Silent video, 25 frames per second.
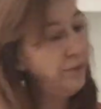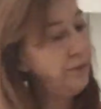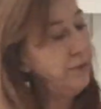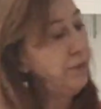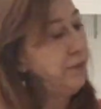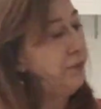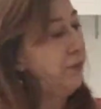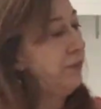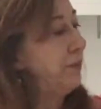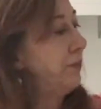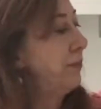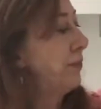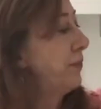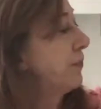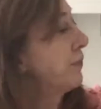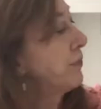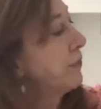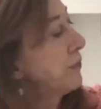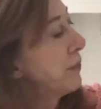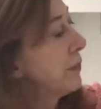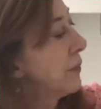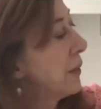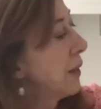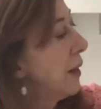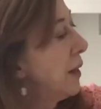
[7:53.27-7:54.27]
it is.
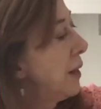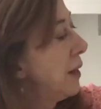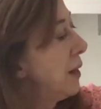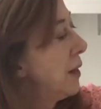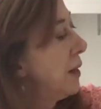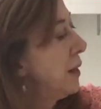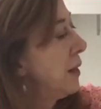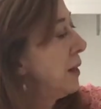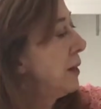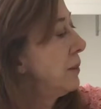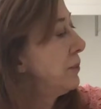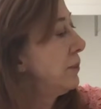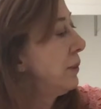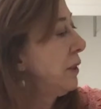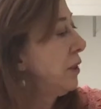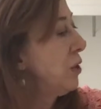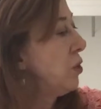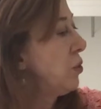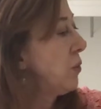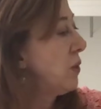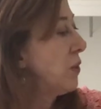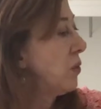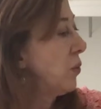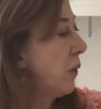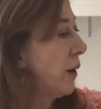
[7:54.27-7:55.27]
Baloo
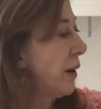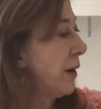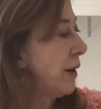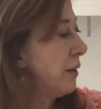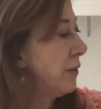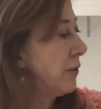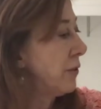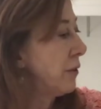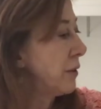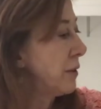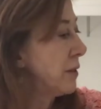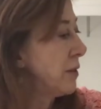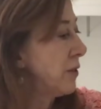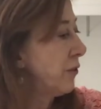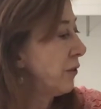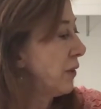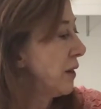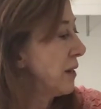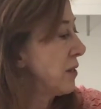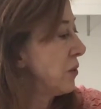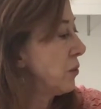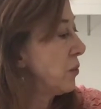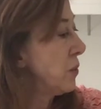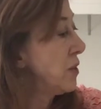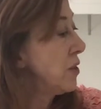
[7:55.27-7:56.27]
was waiting for his
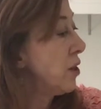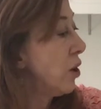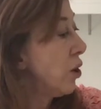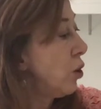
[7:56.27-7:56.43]
friend and was